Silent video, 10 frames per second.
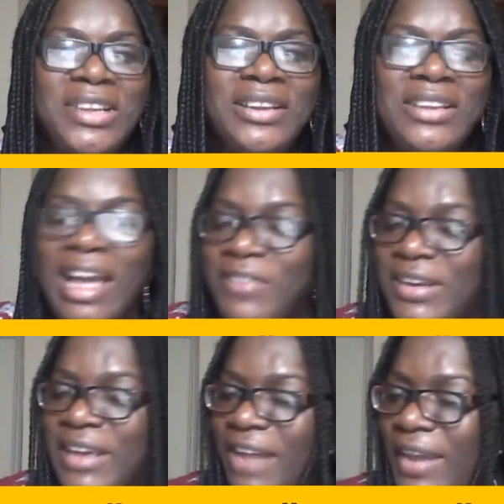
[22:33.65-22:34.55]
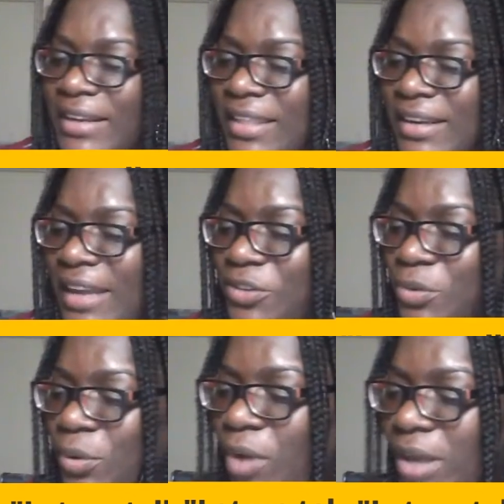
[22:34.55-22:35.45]
You have anything that you
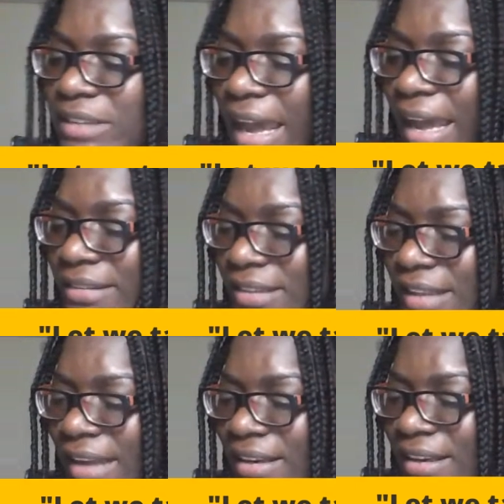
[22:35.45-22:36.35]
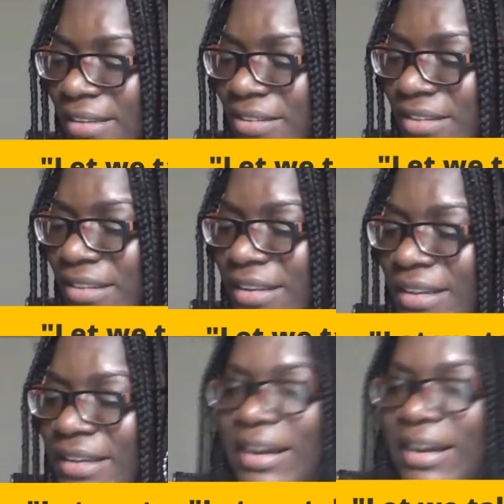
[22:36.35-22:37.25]
would want to add to that list,
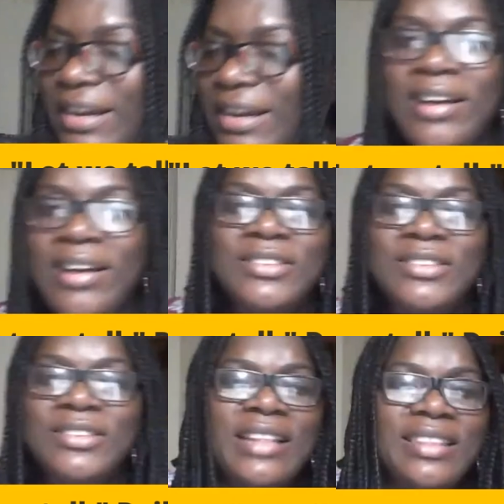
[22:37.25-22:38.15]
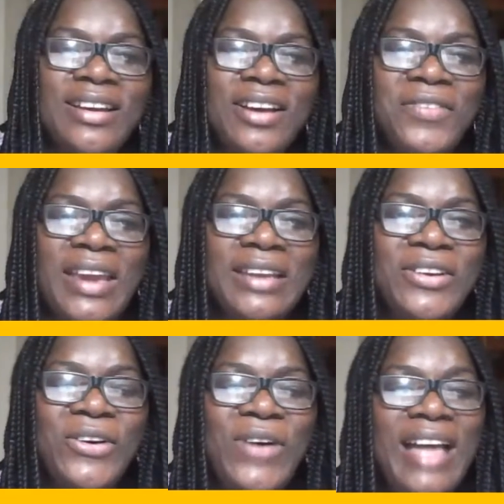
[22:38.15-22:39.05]
or that you can think of right
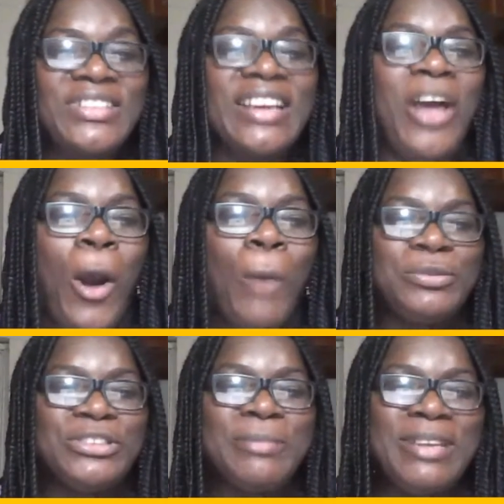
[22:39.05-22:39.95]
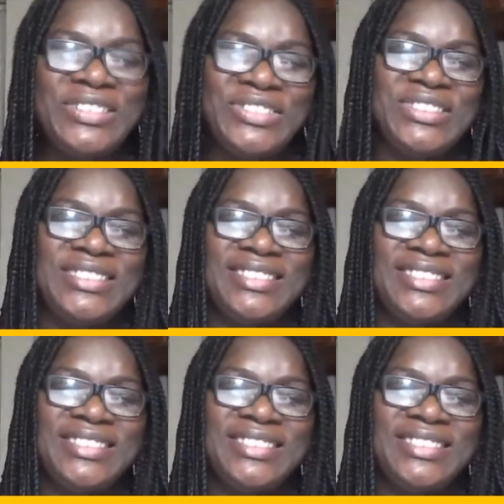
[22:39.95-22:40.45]
now as an optimist?